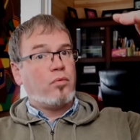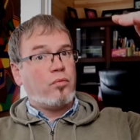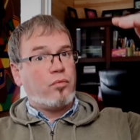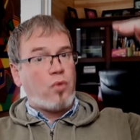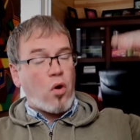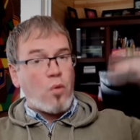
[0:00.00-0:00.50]

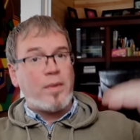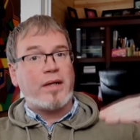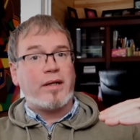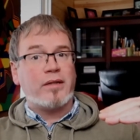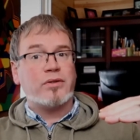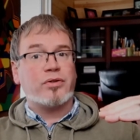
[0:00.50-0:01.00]
Roman
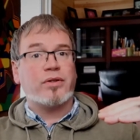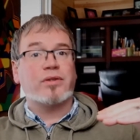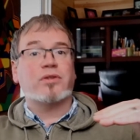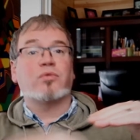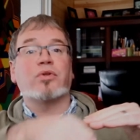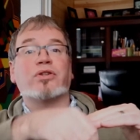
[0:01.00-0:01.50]

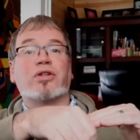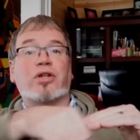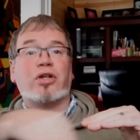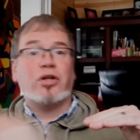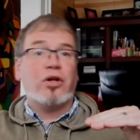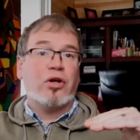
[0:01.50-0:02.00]
interests were
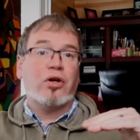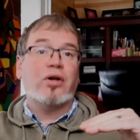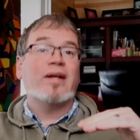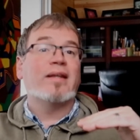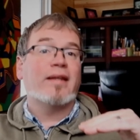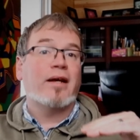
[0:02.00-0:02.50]
secure
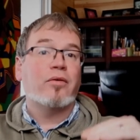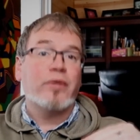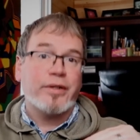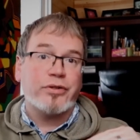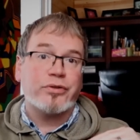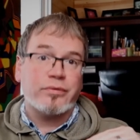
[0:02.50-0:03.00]
in that
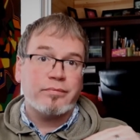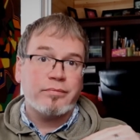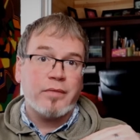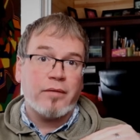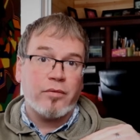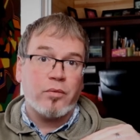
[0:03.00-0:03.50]
region
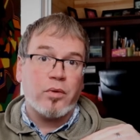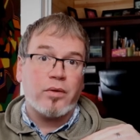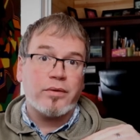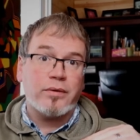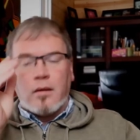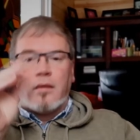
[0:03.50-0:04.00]
of the
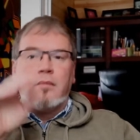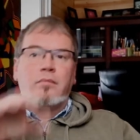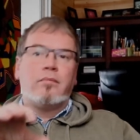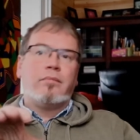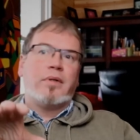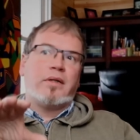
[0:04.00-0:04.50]

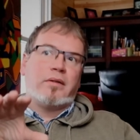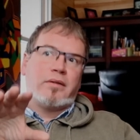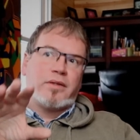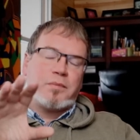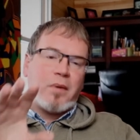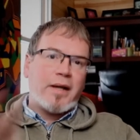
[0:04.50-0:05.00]
world. But
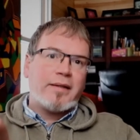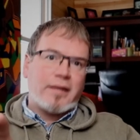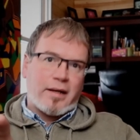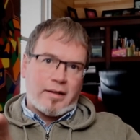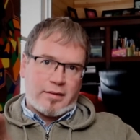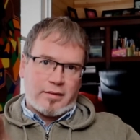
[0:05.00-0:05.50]
despite
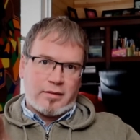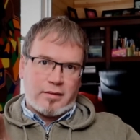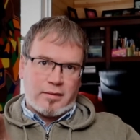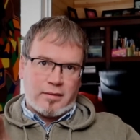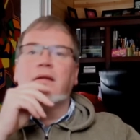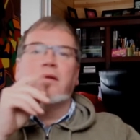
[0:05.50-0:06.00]
that,
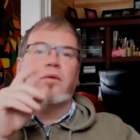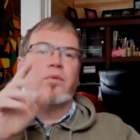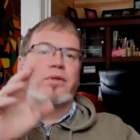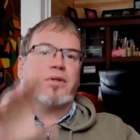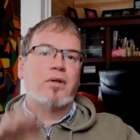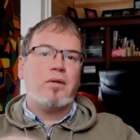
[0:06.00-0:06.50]
there
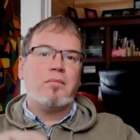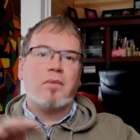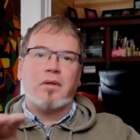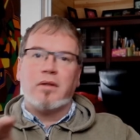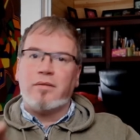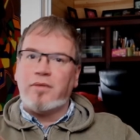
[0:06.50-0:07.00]
were
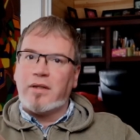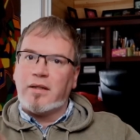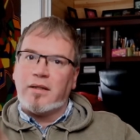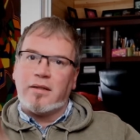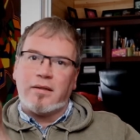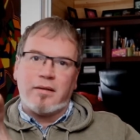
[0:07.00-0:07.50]
some living
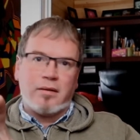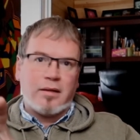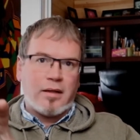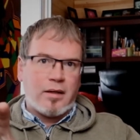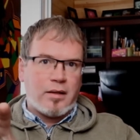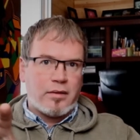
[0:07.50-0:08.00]
in the
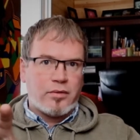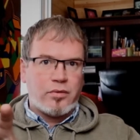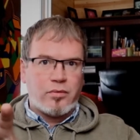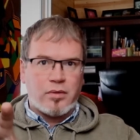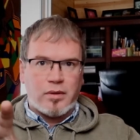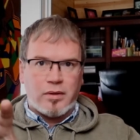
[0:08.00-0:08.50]
land who were